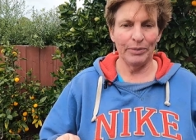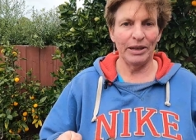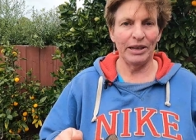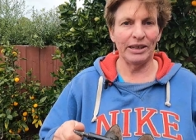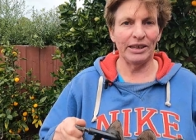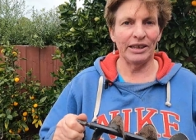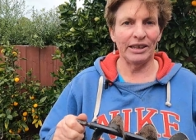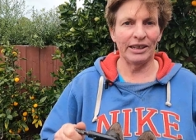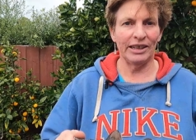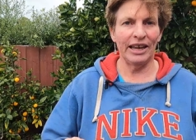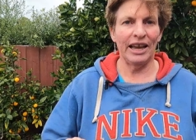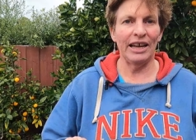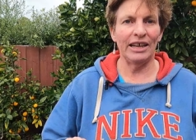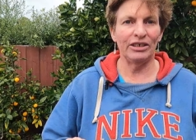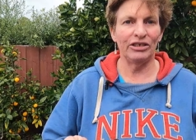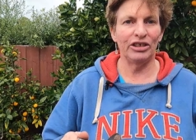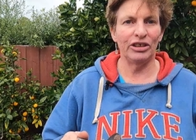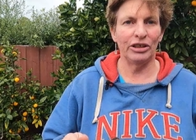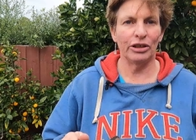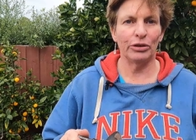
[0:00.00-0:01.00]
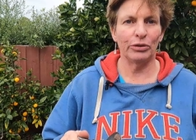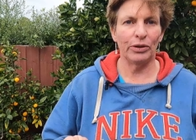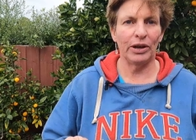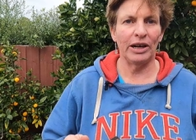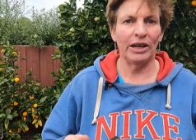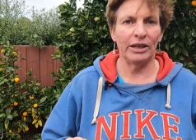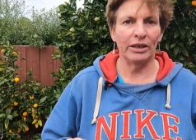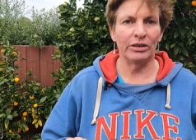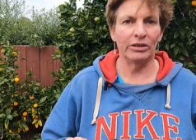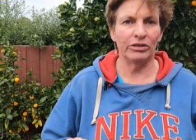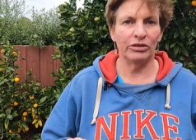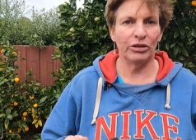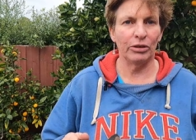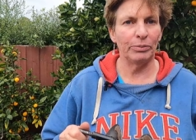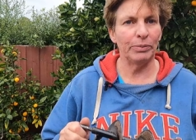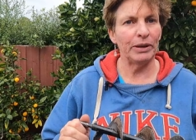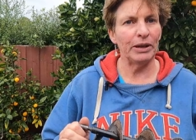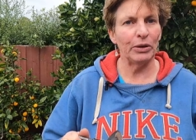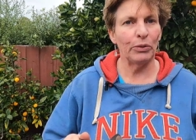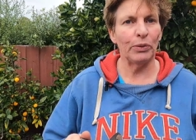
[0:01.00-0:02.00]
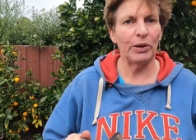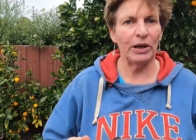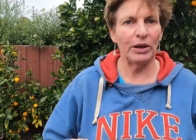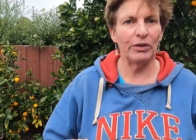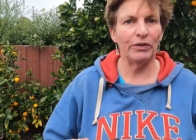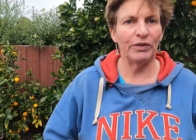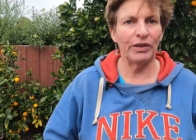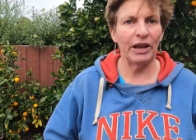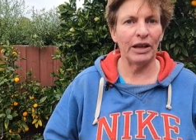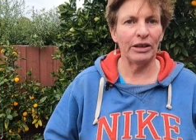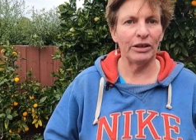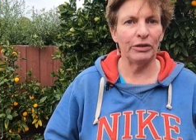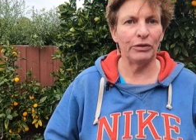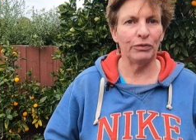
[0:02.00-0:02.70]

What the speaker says: It can catch in the ground, so be aware of that.